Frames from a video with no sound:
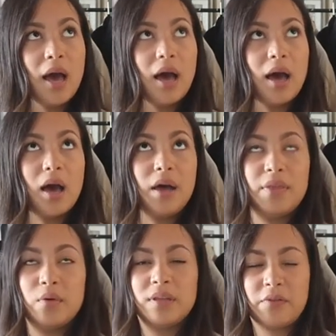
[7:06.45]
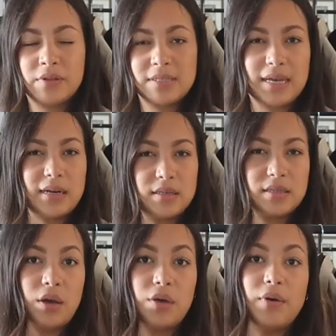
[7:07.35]
There were different sellers
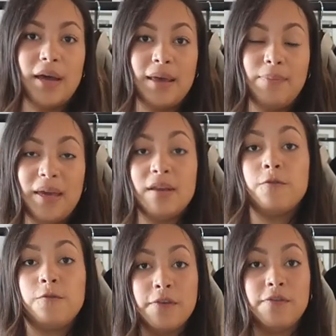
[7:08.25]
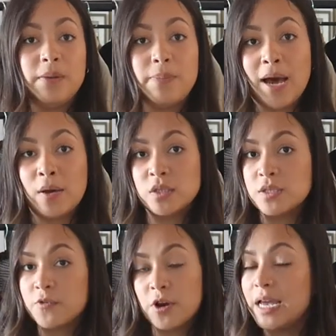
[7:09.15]
though. And I paid £50
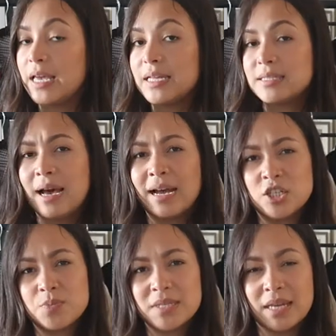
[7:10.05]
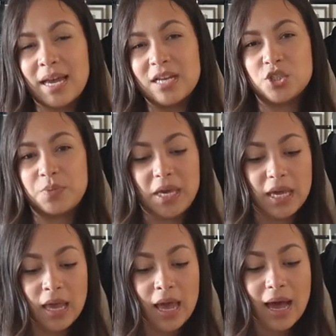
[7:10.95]
for it. It's 100%
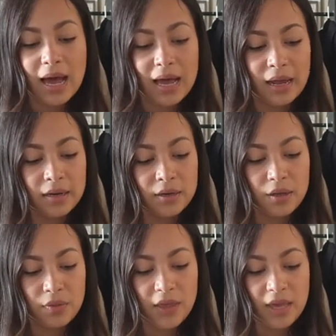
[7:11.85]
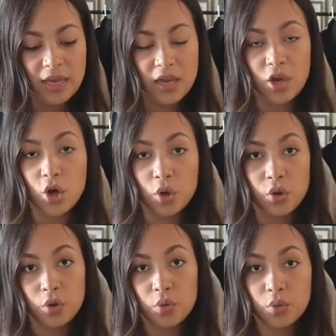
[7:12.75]
cashmere and they
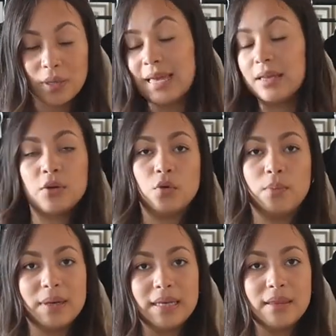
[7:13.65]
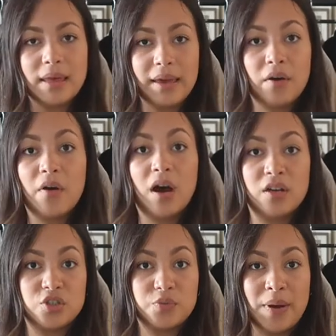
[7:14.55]
go, like normally they are
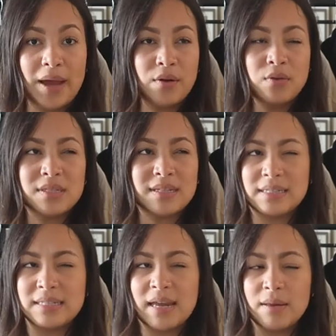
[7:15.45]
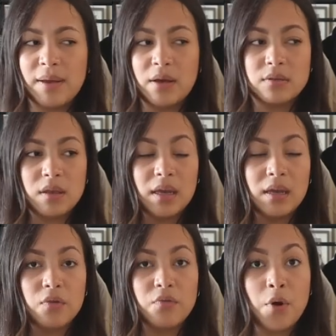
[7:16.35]
£100, £99 I
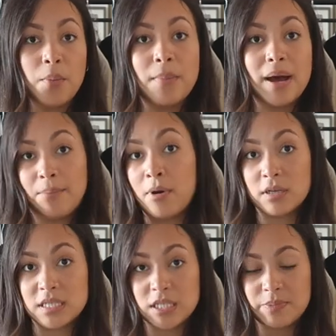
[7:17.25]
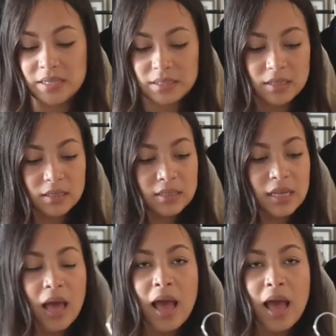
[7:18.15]
think from Marks & Spencer's.